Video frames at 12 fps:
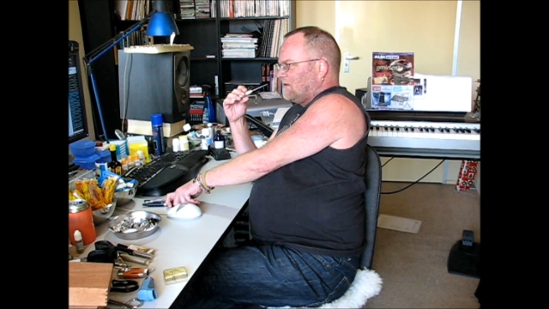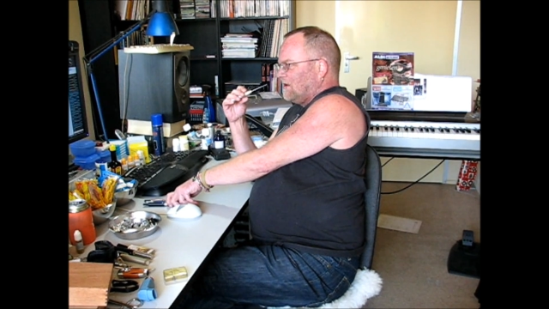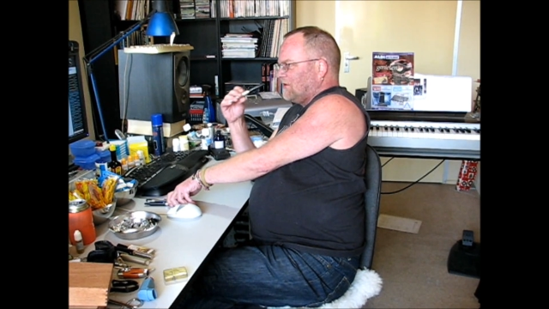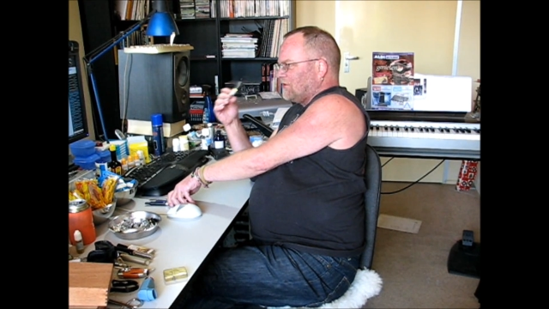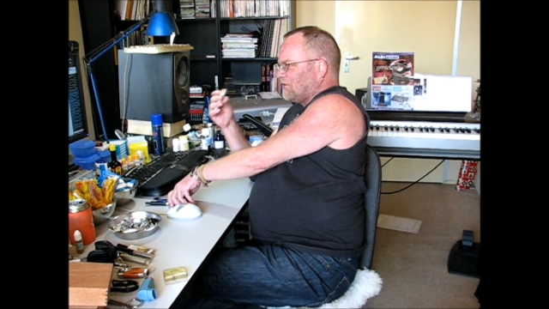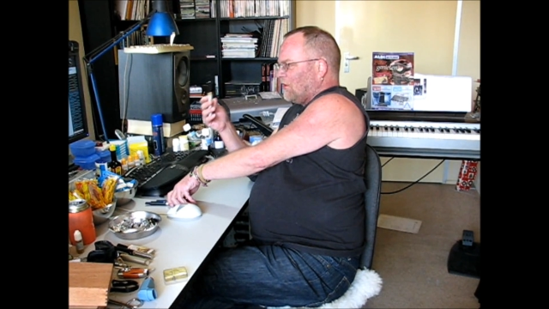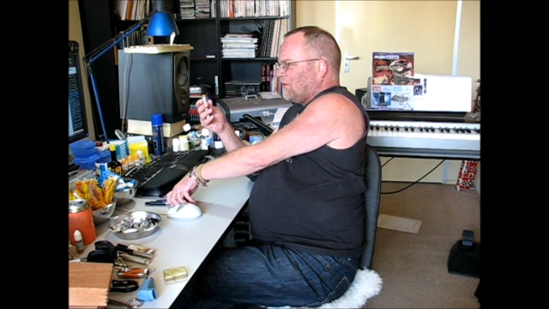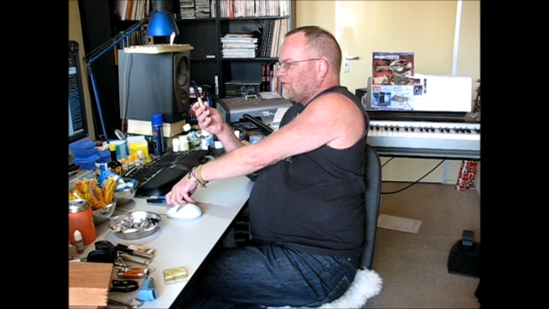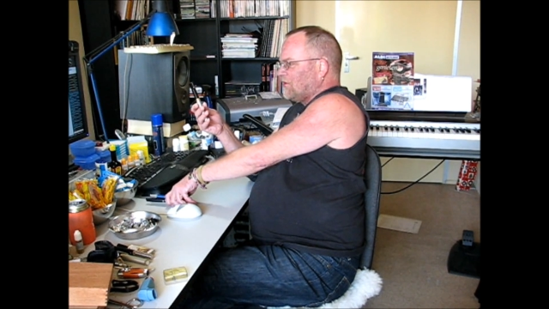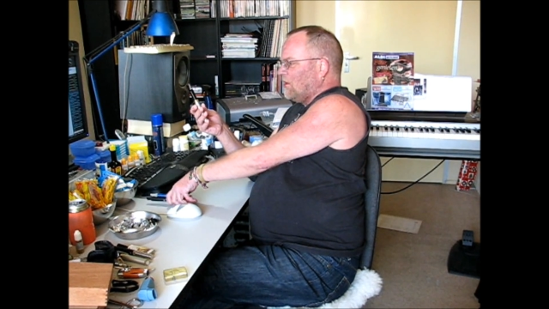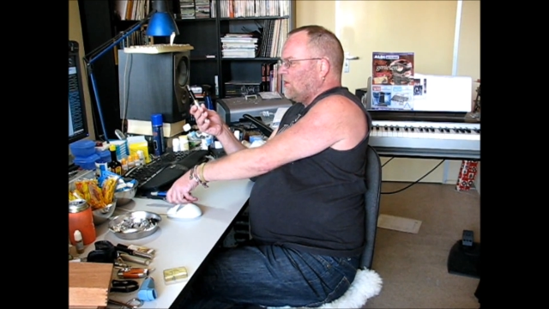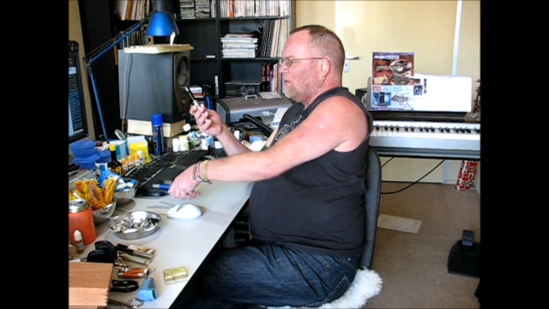This is
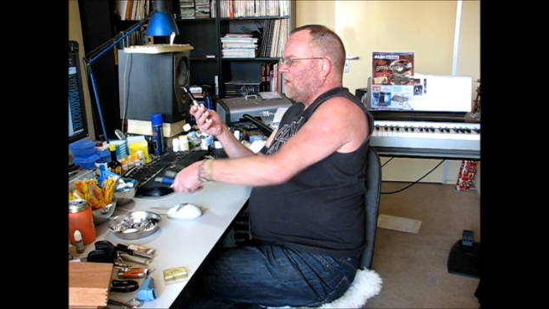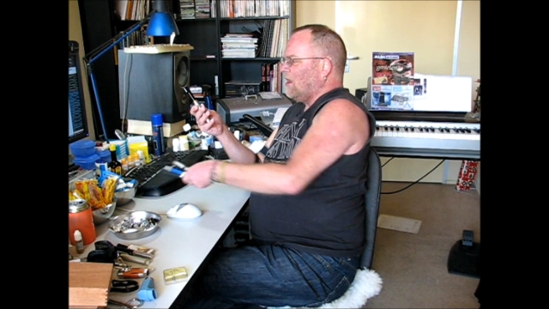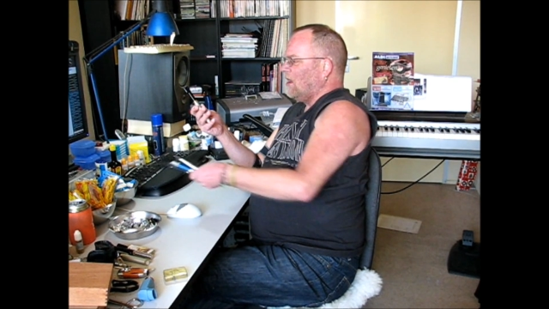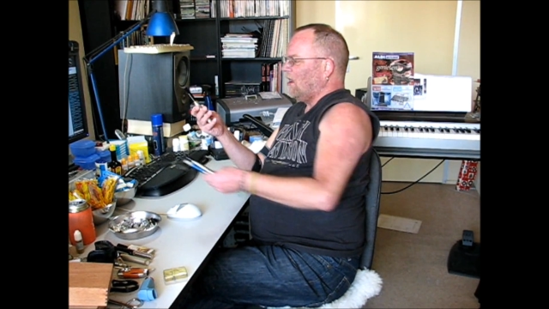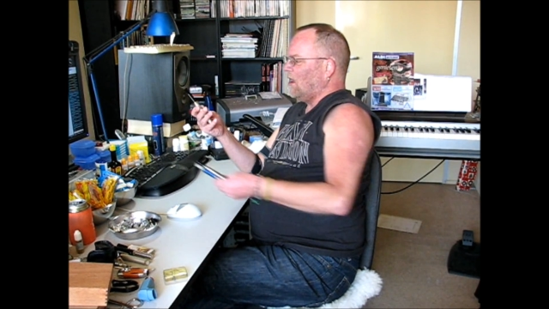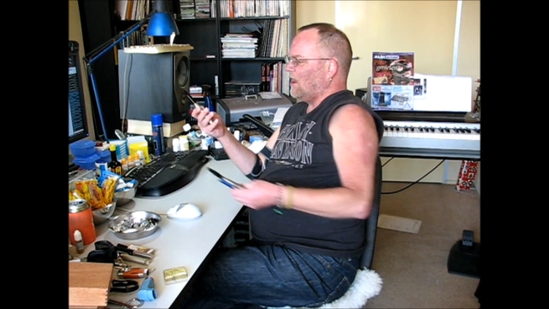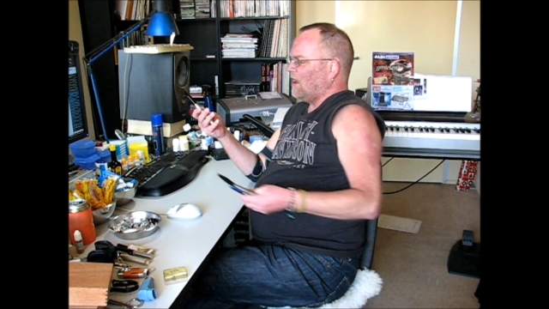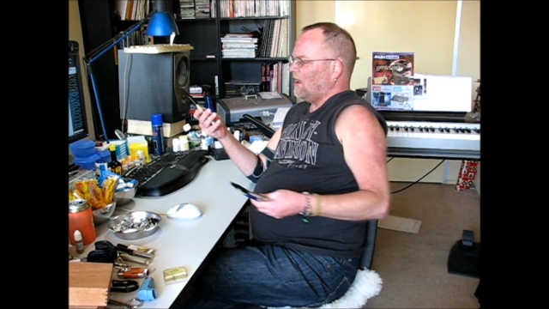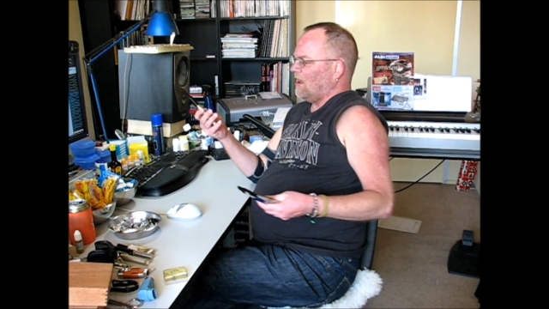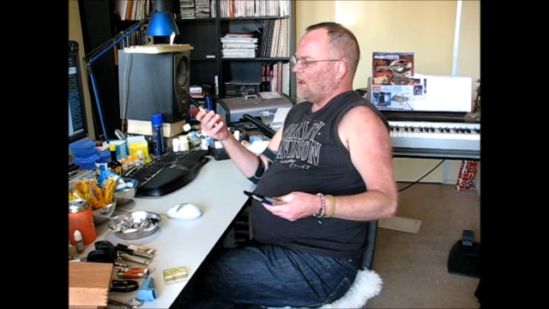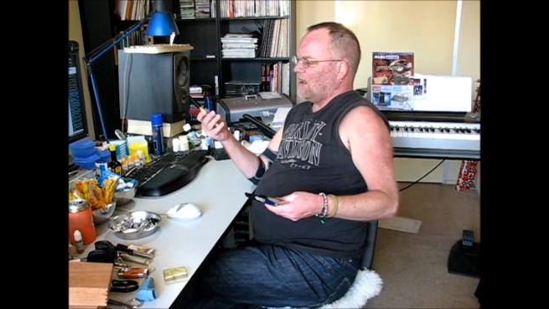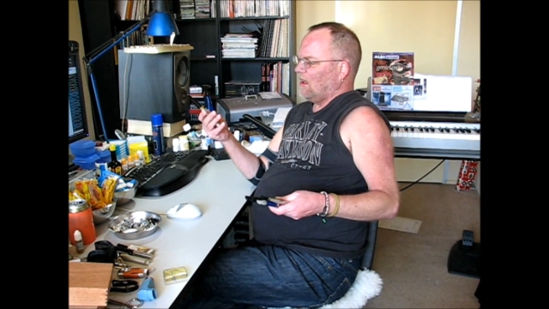also
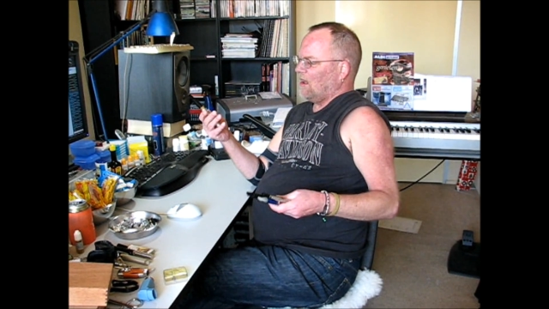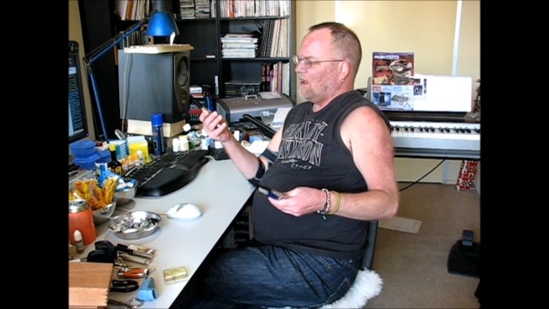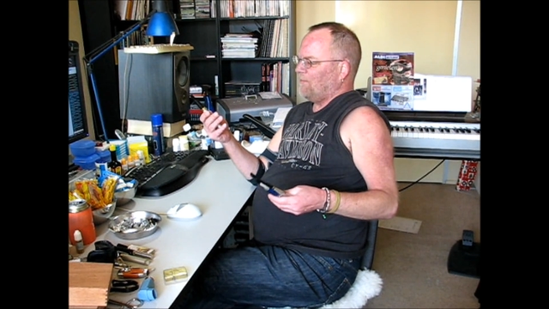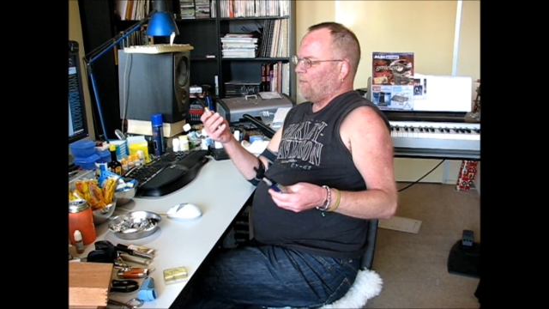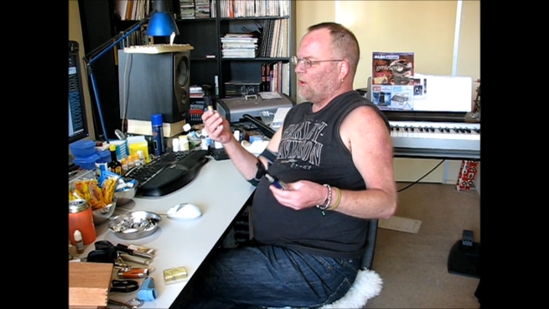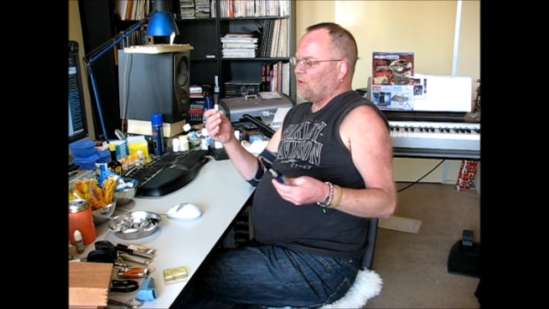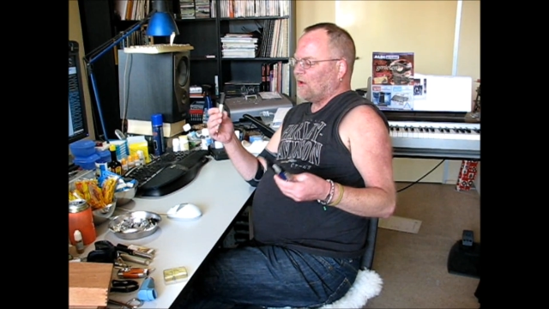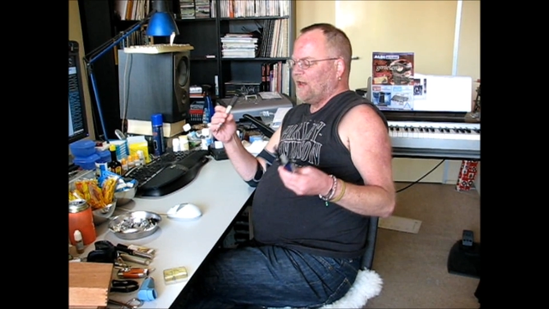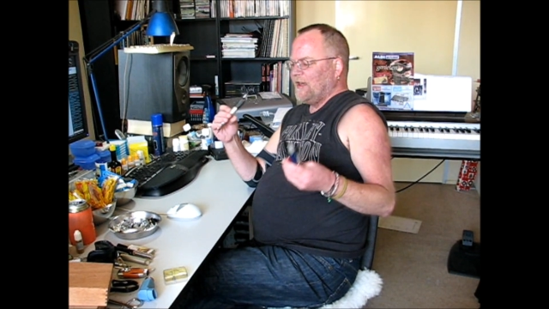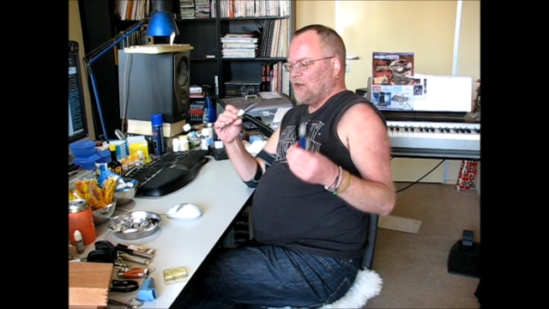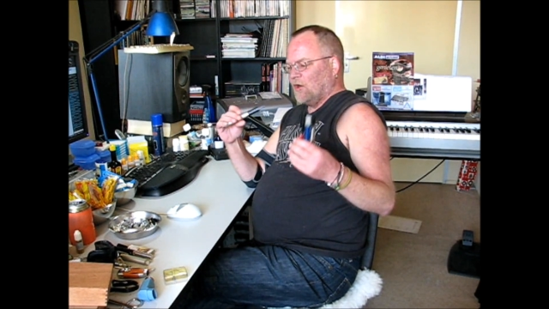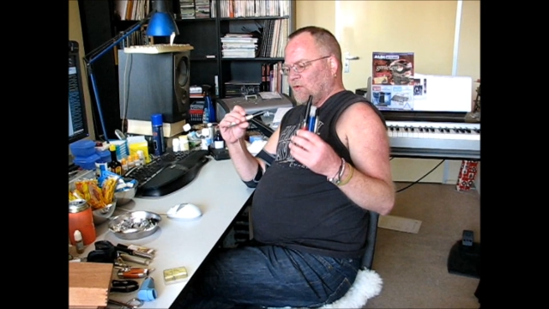a Bogue
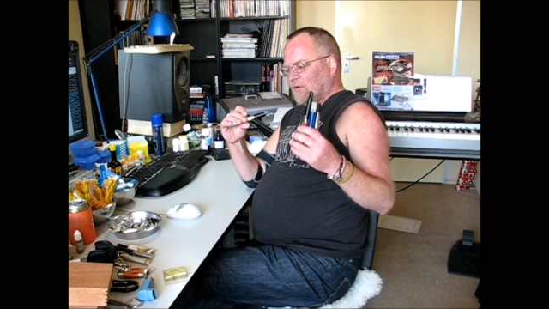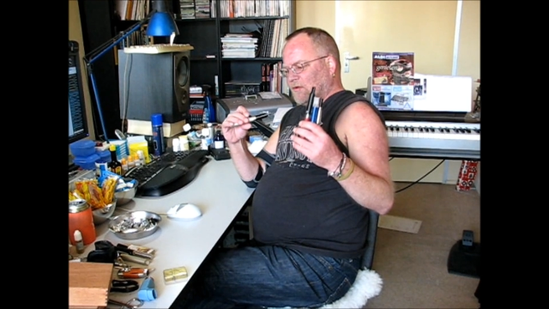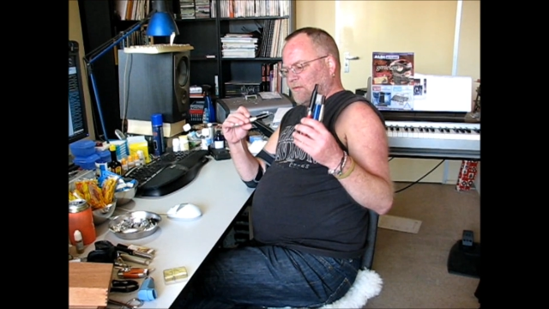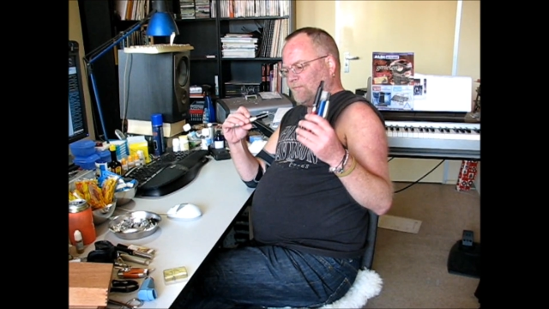Leo,